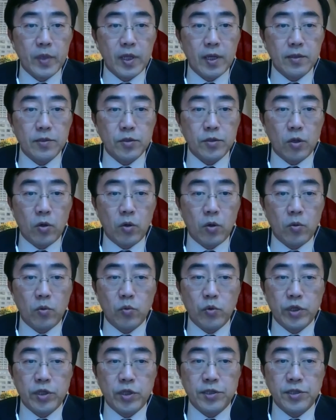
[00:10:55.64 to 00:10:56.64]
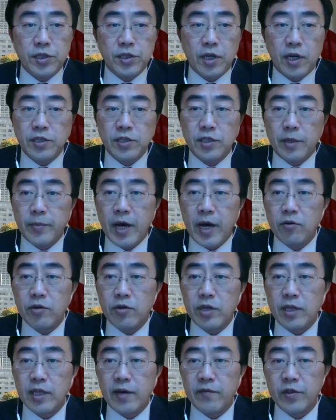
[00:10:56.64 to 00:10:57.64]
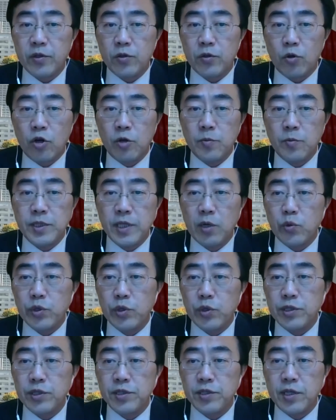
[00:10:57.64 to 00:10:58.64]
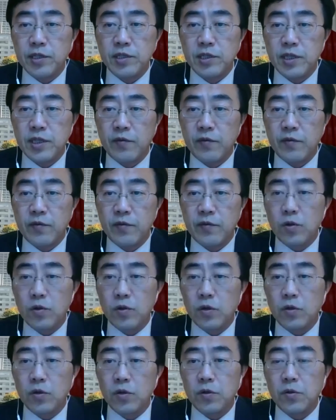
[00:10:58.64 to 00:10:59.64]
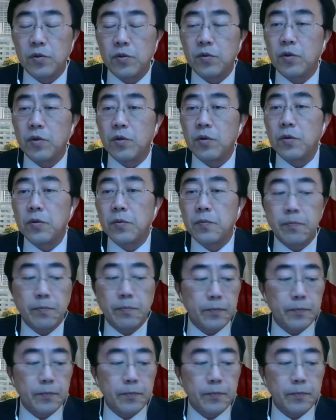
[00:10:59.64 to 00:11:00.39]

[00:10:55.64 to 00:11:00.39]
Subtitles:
So we discussed about 11 norms, and we discussed several